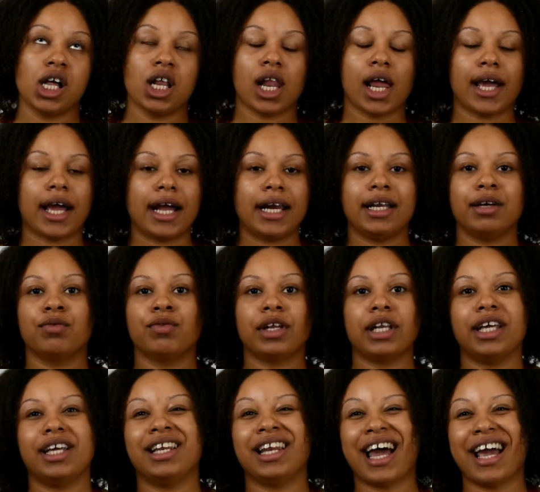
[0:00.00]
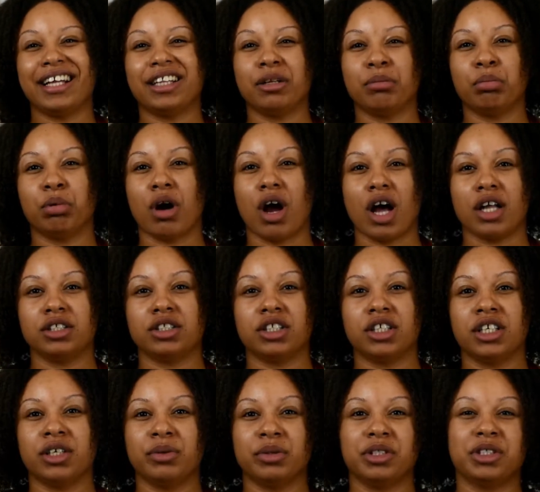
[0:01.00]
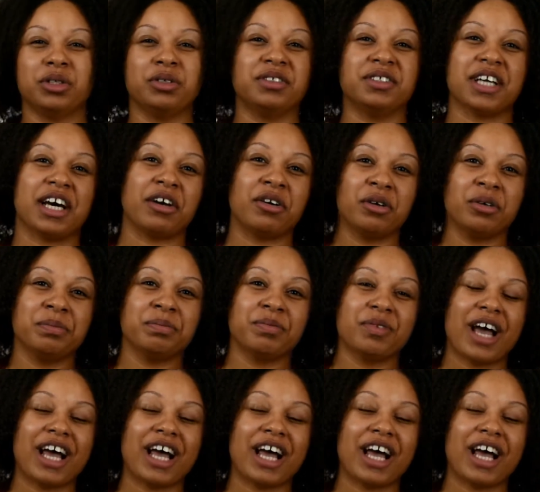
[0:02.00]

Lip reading: Like, I didn't really like the bronzer. It was too subtle.